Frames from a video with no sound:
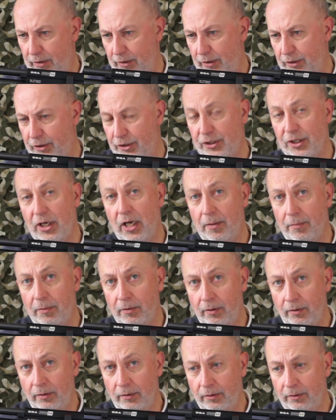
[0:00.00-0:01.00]

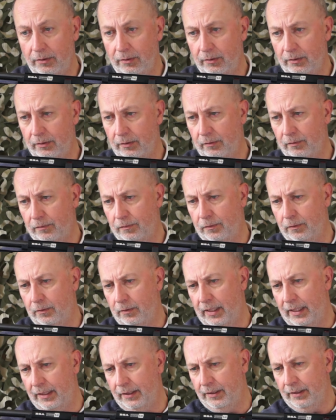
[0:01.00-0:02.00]
schnabel
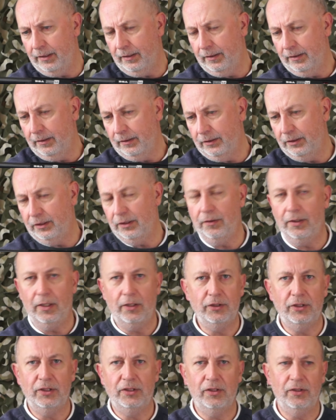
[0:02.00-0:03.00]
forend. Sorry,
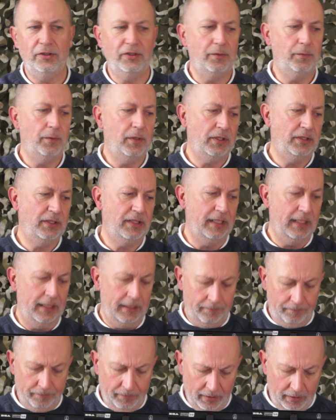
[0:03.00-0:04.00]
I just lost the words
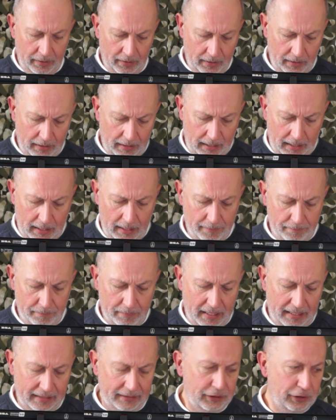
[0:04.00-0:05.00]
there.
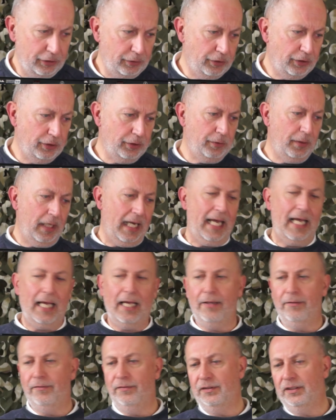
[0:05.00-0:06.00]
And you do
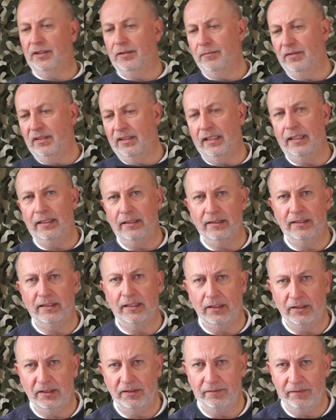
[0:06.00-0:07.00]
have some sling
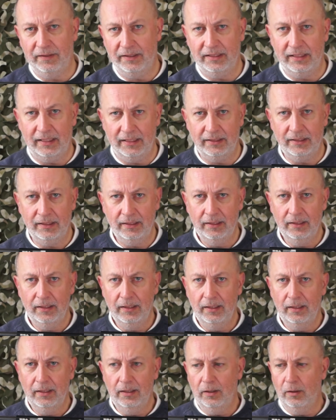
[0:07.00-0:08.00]
studs fitted
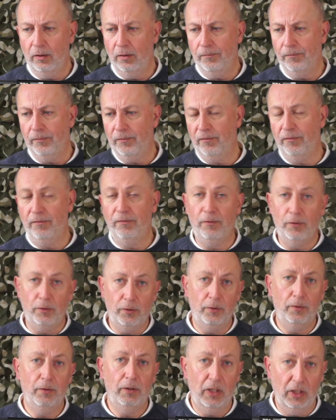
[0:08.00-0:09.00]

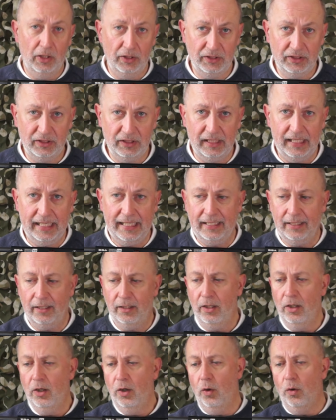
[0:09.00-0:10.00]
for a sling,
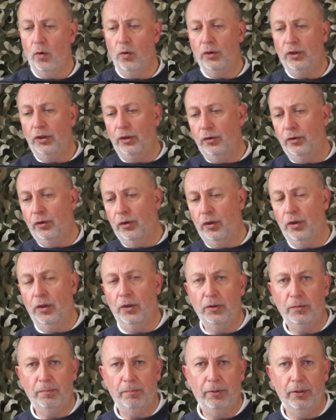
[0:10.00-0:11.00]
or you
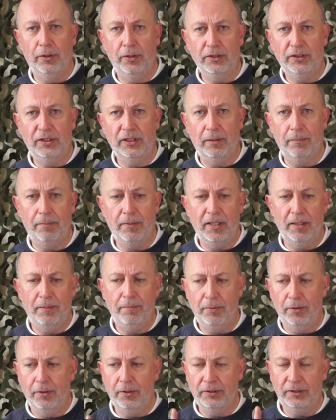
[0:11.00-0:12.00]
could put a
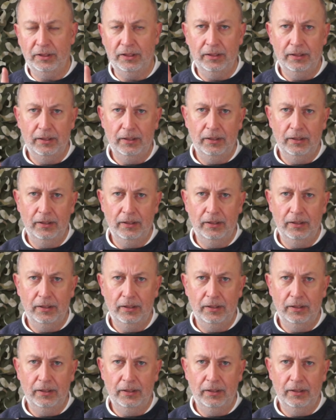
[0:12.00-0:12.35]
bipod